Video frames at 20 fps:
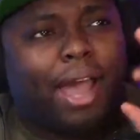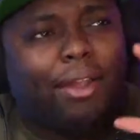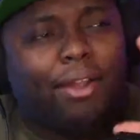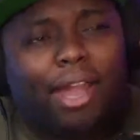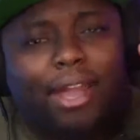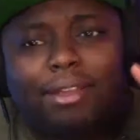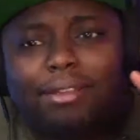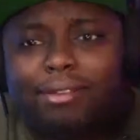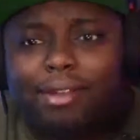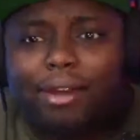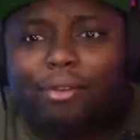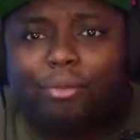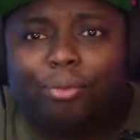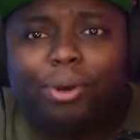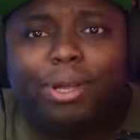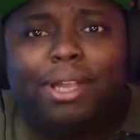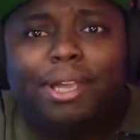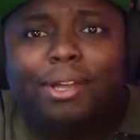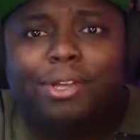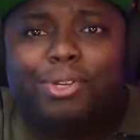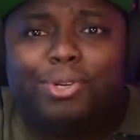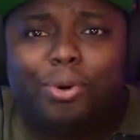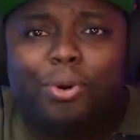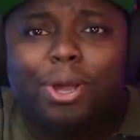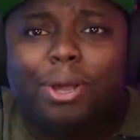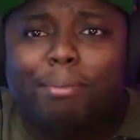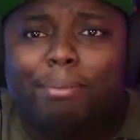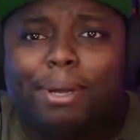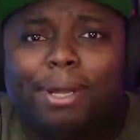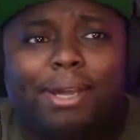I really
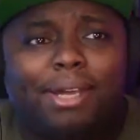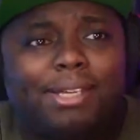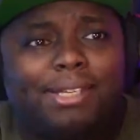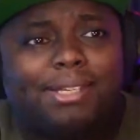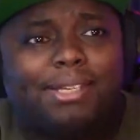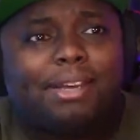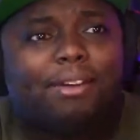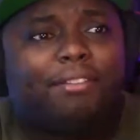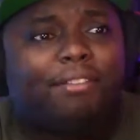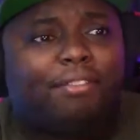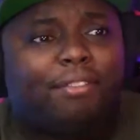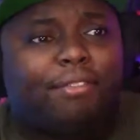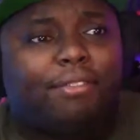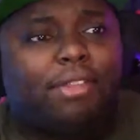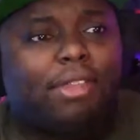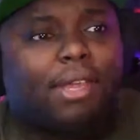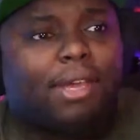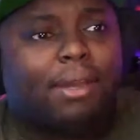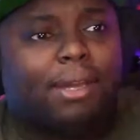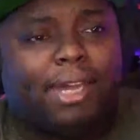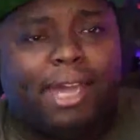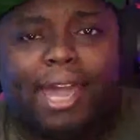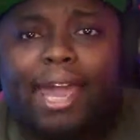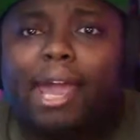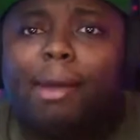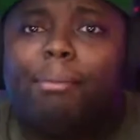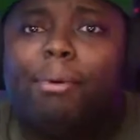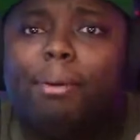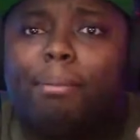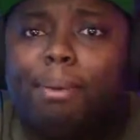enjoy it because of the
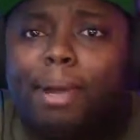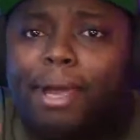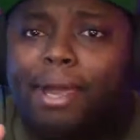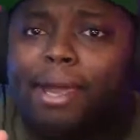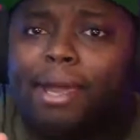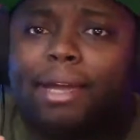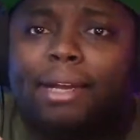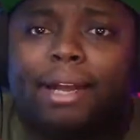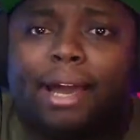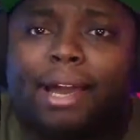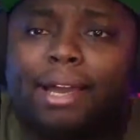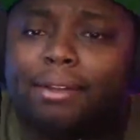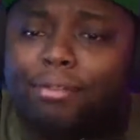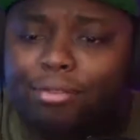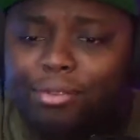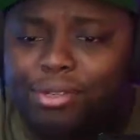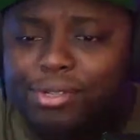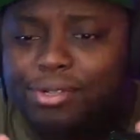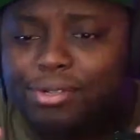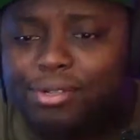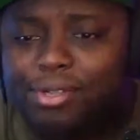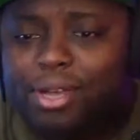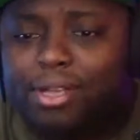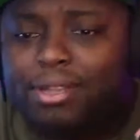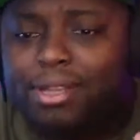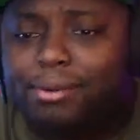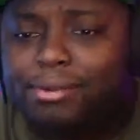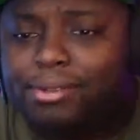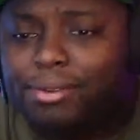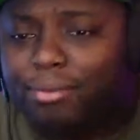camera pan. I just
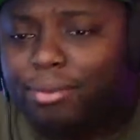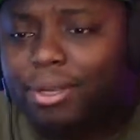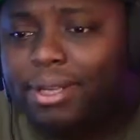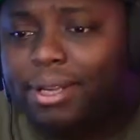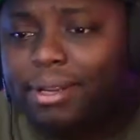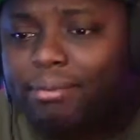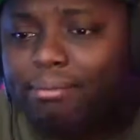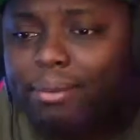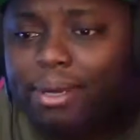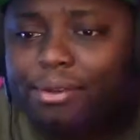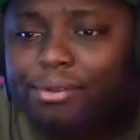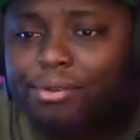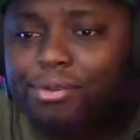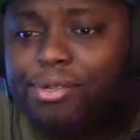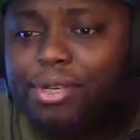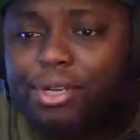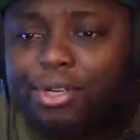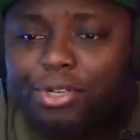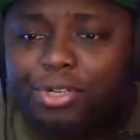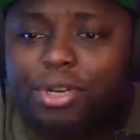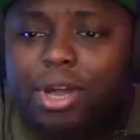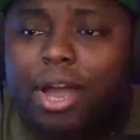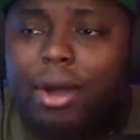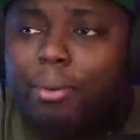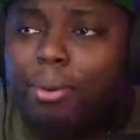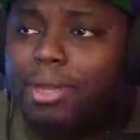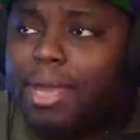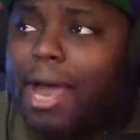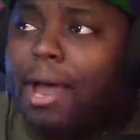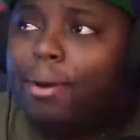thought that was a really interesting
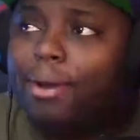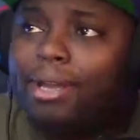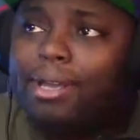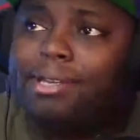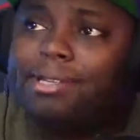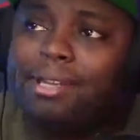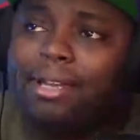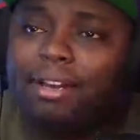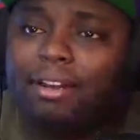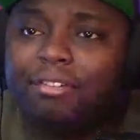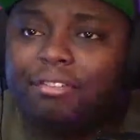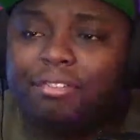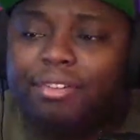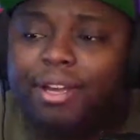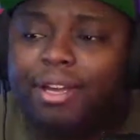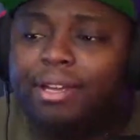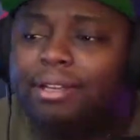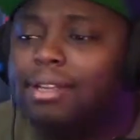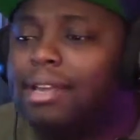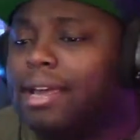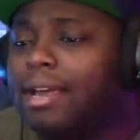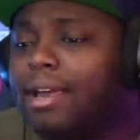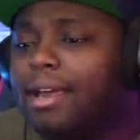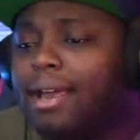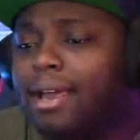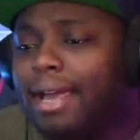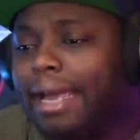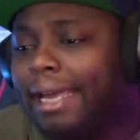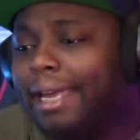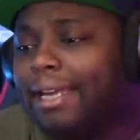shot with how he's getting flanked.
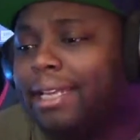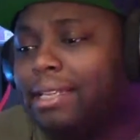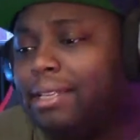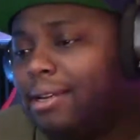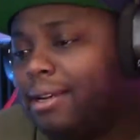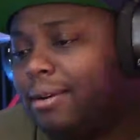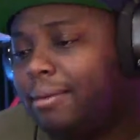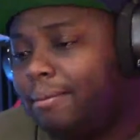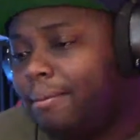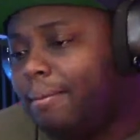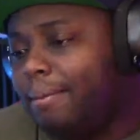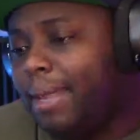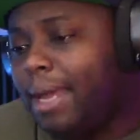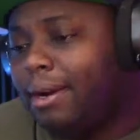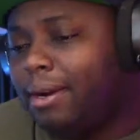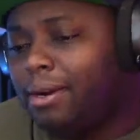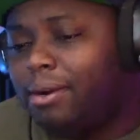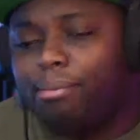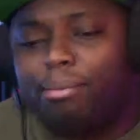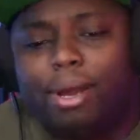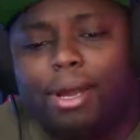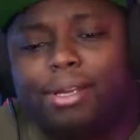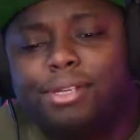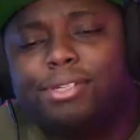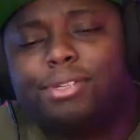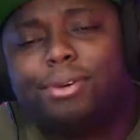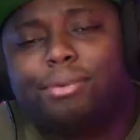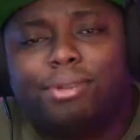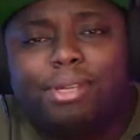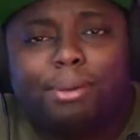And I don't know, I
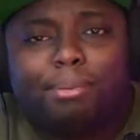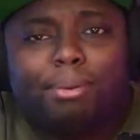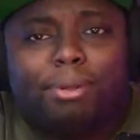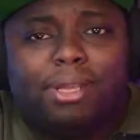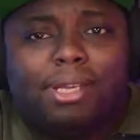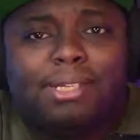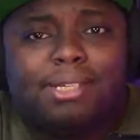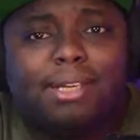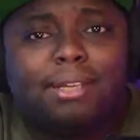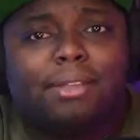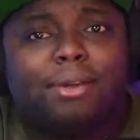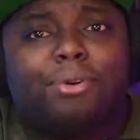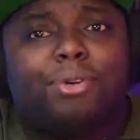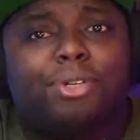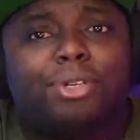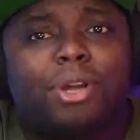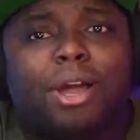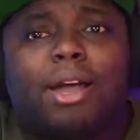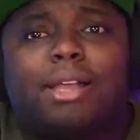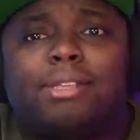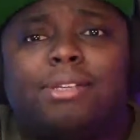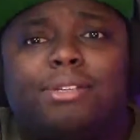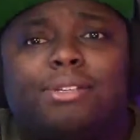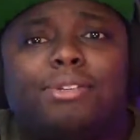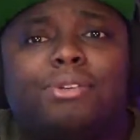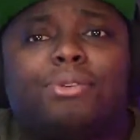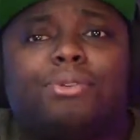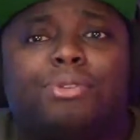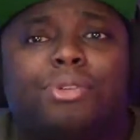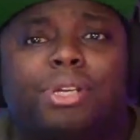just don't typically see those shots.
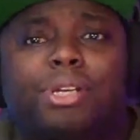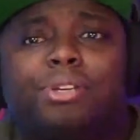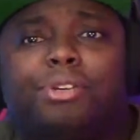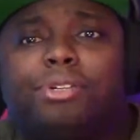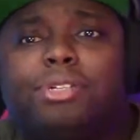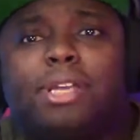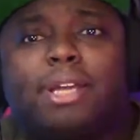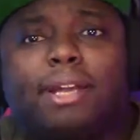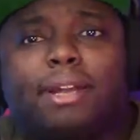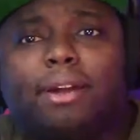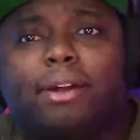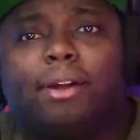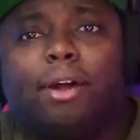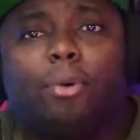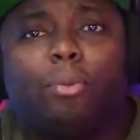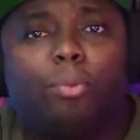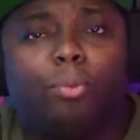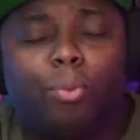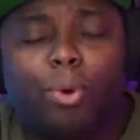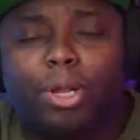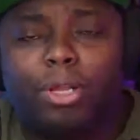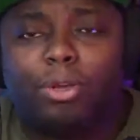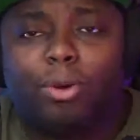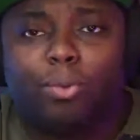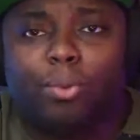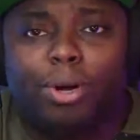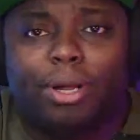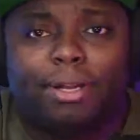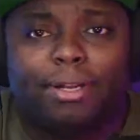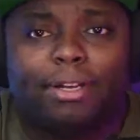It's usually just like a
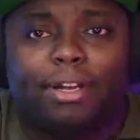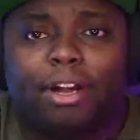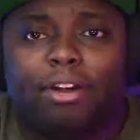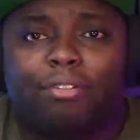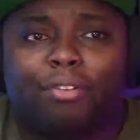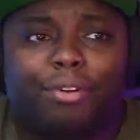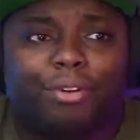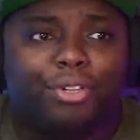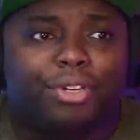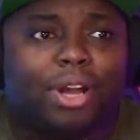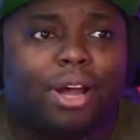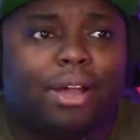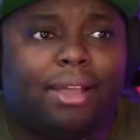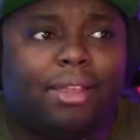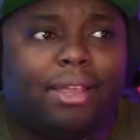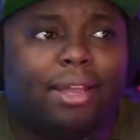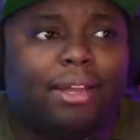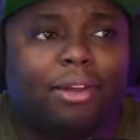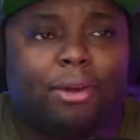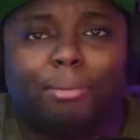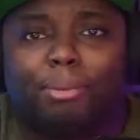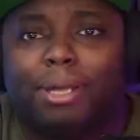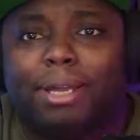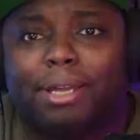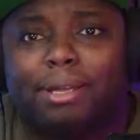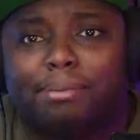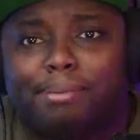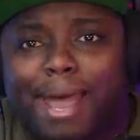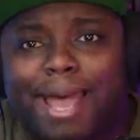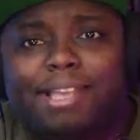one-to-one cover shot, like you're
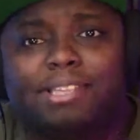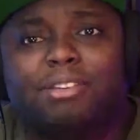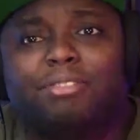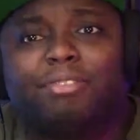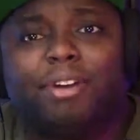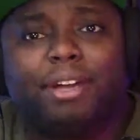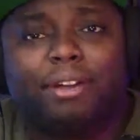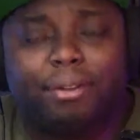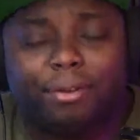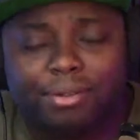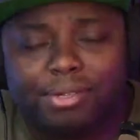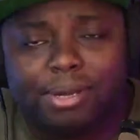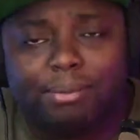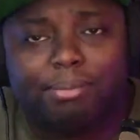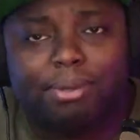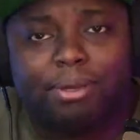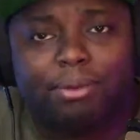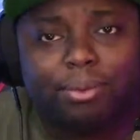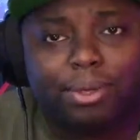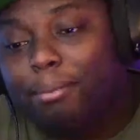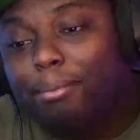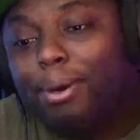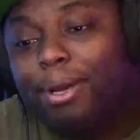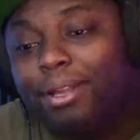playing Mass Effect or something.